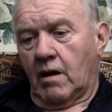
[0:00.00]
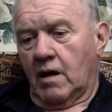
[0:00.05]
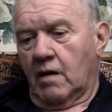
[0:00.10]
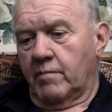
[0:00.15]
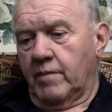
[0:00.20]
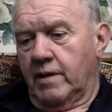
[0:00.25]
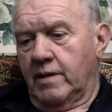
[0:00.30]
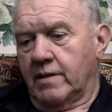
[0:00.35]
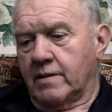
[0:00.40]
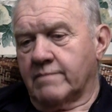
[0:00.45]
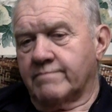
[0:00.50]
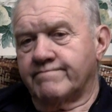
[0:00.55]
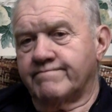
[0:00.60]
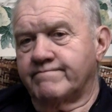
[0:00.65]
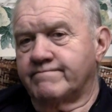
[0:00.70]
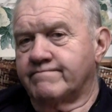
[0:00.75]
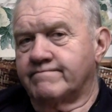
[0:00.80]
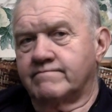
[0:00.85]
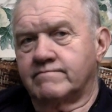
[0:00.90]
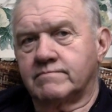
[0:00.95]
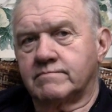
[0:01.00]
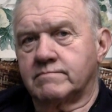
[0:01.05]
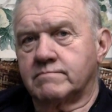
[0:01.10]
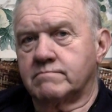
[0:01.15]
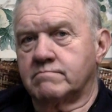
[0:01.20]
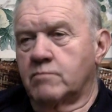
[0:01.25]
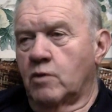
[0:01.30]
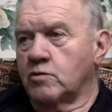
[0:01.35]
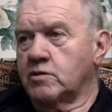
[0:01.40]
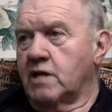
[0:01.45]
I mean, the
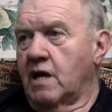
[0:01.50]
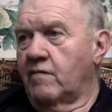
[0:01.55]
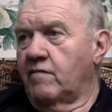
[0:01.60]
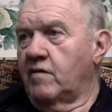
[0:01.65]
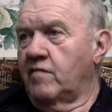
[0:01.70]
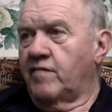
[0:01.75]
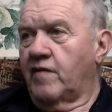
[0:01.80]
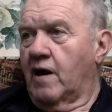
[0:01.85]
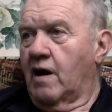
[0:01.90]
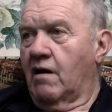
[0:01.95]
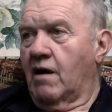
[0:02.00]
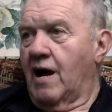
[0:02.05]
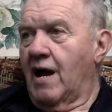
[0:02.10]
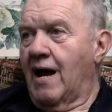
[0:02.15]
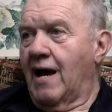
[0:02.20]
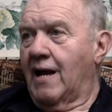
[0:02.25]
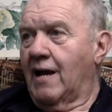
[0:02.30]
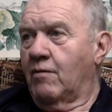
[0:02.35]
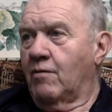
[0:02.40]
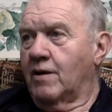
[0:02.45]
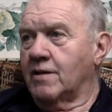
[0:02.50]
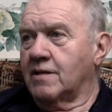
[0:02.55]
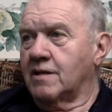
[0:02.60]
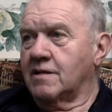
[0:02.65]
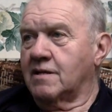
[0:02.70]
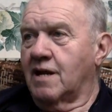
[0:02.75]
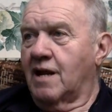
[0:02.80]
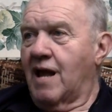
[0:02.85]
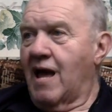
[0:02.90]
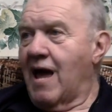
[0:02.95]
most heavy fire I had, I went to
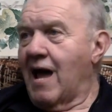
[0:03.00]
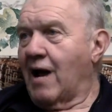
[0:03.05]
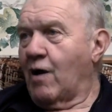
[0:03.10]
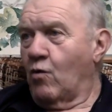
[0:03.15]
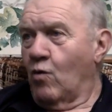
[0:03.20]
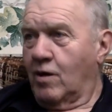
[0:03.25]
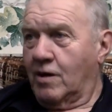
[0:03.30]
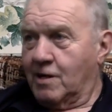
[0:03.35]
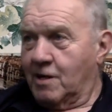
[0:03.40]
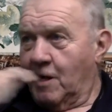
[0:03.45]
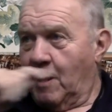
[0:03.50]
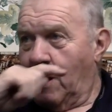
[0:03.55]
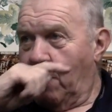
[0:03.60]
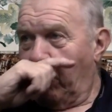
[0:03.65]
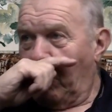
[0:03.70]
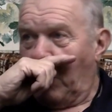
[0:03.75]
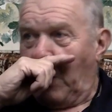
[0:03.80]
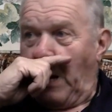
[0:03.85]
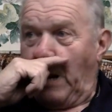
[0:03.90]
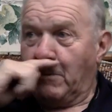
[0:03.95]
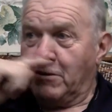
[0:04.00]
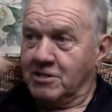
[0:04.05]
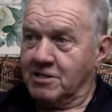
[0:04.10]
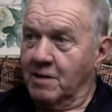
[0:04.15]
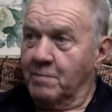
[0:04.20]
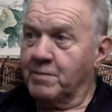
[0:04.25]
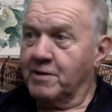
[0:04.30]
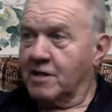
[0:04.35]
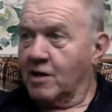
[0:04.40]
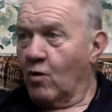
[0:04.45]
Da Nang one time when I was
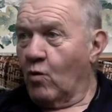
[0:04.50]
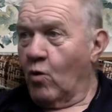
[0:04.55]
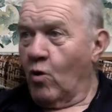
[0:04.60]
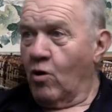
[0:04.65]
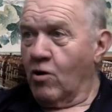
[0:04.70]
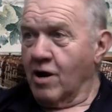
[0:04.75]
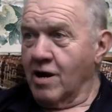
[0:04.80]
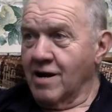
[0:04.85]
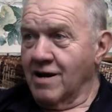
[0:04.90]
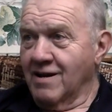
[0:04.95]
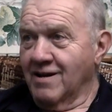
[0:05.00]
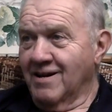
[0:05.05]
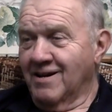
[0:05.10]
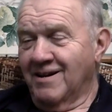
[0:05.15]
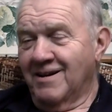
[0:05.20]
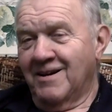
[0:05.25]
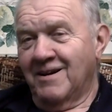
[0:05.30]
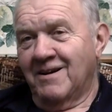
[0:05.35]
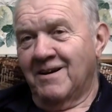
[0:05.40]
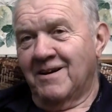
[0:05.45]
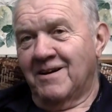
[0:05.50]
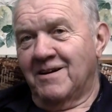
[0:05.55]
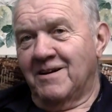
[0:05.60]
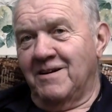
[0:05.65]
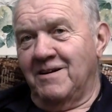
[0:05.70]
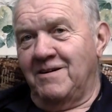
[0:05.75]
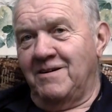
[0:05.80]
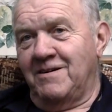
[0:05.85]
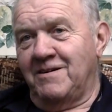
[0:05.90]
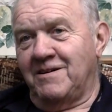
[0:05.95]
up at the quarry.
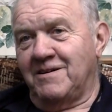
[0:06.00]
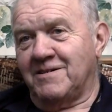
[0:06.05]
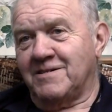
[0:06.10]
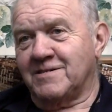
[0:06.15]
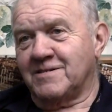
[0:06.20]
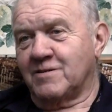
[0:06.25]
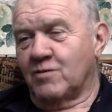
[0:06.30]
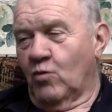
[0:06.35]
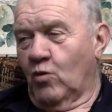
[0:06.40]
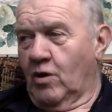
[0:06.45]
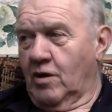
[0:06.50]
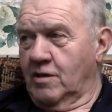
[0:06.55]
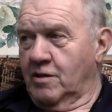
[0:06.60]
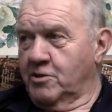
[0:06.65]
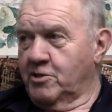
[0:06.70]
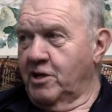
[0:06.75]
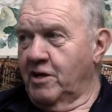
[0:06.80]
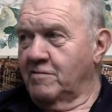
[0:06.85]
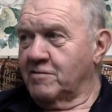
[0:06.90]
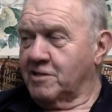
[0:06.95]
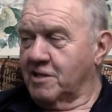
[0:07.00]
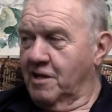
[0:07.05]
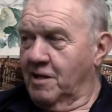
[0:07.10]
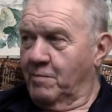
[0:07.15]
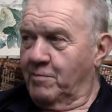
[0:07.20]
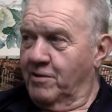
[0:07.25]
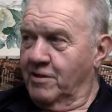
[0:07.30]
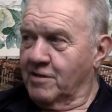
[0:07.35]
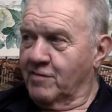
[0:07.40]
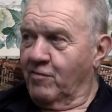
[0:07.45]
One of the chiefs that
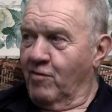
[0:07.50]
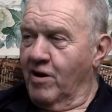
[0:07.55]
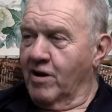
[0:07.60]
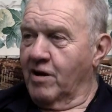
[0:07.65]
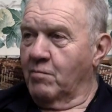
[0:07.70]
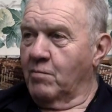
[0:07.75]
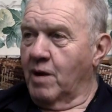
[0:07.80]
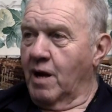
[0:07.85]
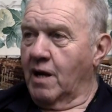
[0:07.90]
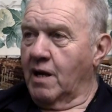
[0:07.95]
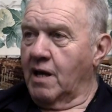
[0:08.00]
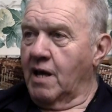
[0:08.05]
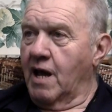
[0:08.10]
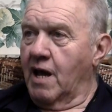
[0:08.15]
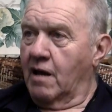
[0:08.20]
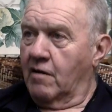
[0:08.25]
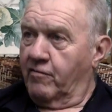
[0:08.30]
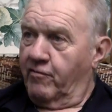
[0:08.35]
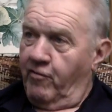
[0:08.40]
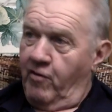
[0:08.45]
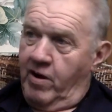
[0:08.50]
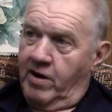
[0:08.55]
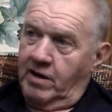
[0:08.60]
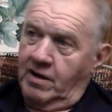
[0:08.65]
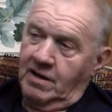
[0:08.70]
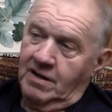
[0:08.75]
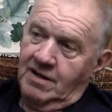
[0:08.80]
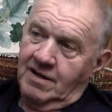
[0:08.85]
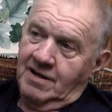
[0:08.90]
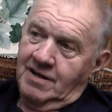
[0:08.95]
up, this friend of mine, he had a
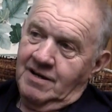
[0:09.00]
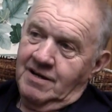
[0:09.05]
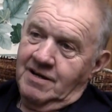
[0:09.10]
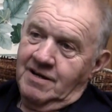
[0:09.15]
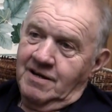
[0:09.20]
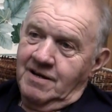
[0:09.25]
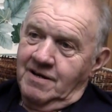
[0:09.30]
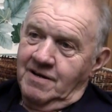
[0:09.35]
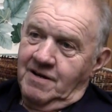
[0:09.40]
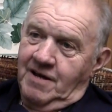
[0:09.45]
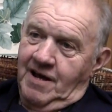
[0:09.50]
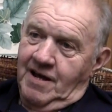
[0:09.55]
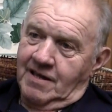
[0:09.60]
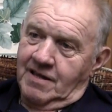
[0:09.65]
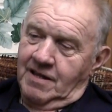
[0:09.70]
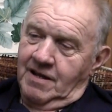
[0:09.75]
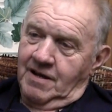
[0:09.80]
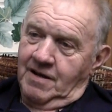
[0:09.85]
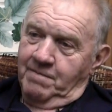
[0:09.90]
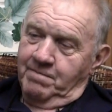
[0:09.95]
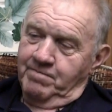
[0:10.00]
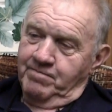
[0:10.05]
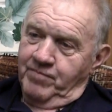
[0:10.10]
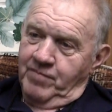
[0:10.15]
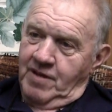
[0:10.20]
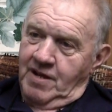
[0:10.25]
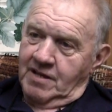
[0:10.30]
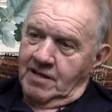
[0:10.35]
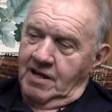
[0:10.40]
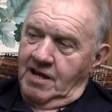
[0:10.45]
friend at
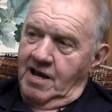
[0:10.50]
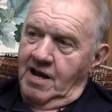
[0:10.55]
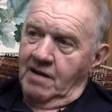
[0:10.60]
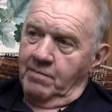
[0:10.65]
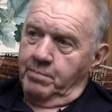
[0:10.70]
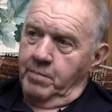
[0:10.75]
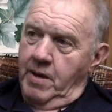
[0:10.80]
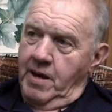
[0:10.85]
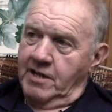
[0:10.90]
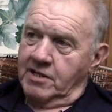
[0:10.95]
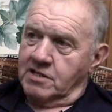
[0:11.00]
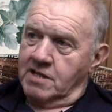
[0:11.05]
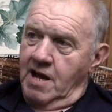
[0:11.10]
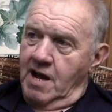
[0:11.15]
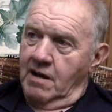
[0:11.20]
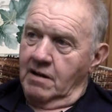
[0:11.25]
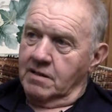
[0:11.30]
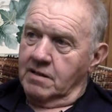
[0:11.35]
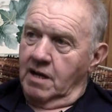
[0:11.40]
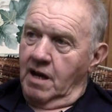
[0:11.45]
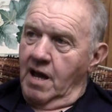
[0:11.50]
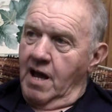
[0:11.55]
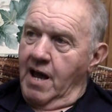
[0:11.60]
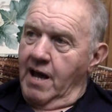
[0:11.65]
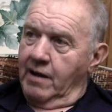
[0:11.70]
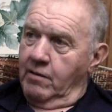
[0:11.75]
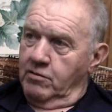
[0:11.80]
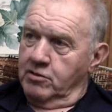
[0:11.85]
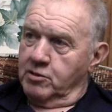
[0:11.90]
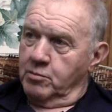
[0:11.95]
the air base down in Da
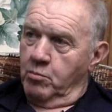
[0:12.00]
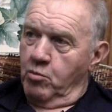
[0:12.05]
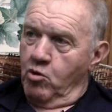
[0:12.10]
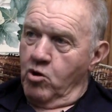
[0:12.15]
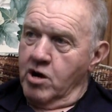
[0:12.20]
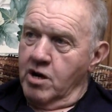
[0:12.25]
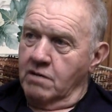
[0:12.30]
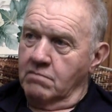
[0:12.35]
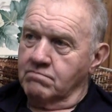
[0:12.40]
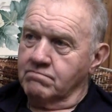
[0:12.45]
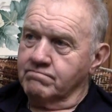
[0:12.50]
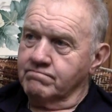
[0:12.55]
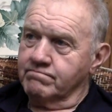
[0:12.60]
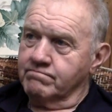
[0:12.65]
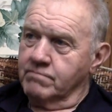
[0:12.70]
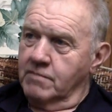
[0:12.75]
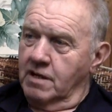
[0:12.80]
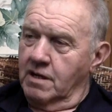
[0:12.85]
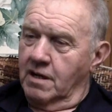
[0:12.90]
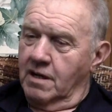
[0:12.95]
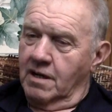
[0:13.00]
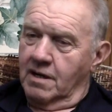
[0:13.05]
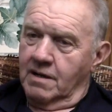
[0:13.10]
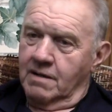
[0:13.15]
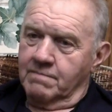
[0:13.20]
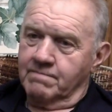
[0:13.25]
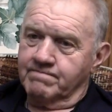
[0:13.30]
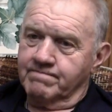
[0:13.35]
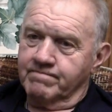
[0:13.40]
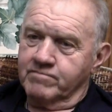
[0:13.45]
Nang. He was a Marine
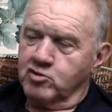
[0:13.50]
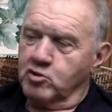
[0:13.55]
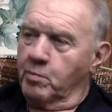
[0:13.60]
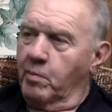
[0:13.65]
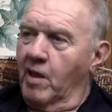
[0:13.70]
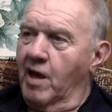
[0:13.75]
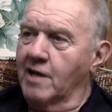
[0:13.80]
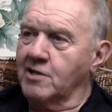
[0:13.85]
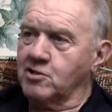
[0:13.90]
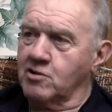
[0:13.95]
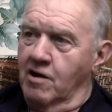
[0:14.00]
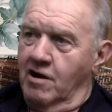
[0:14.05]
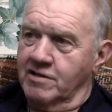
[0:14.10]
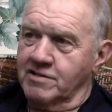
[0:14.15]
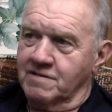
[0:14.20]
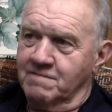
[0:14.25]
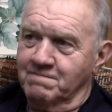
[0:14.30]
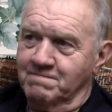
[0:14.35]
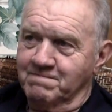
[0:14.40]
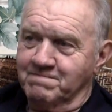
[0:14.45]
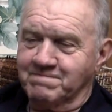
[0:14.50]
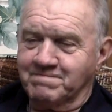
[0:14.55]
supply sergeant.